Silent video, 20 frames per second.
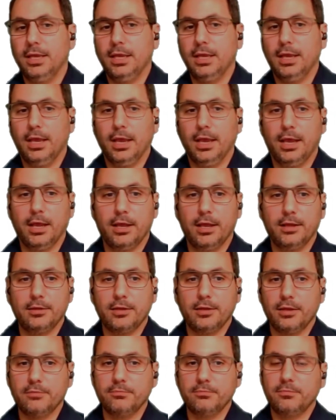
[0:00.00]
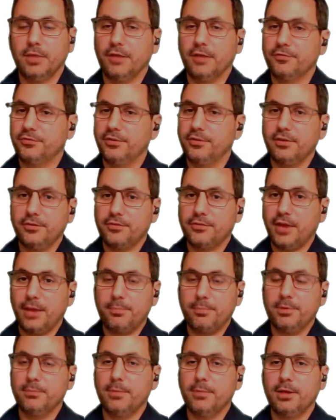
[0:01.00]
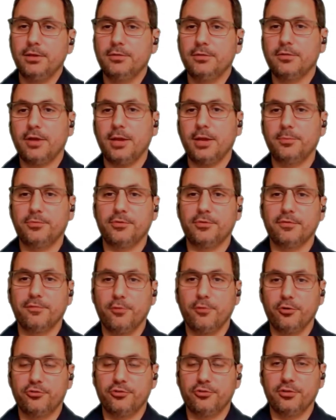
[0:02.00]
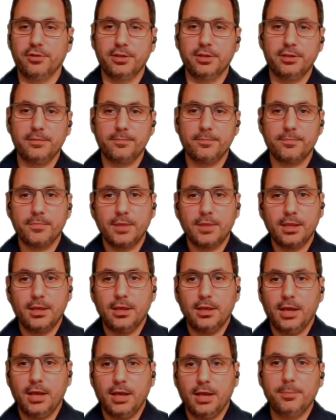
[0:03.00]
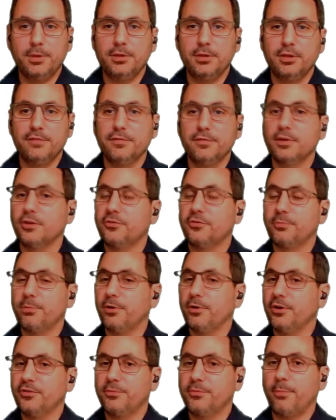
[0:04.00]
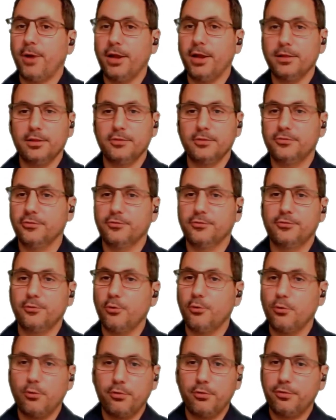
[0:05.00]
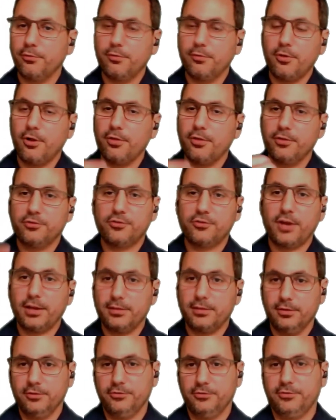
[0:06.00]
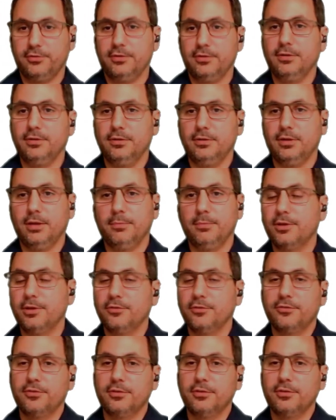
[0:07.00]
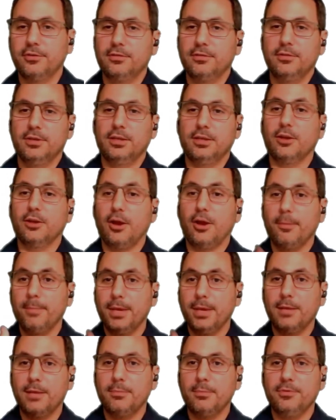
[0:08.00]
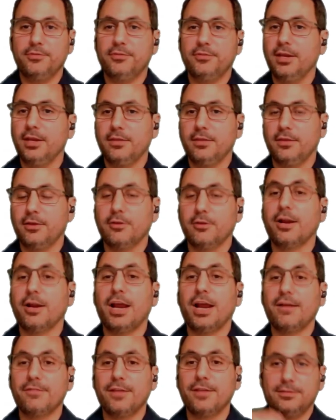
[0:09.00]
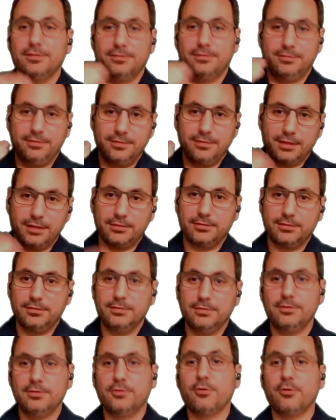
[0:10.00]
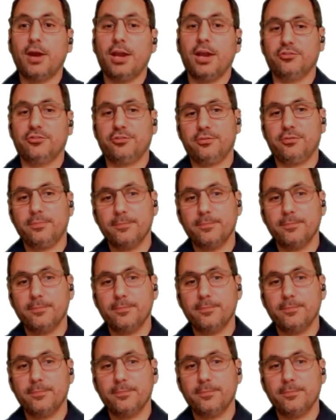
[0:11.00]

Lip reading: And I've seen this happen many times, unfortunately. I mean, even experienced pilots will still go through all the checklist because they cannot make a mistake. They cannot have that crash.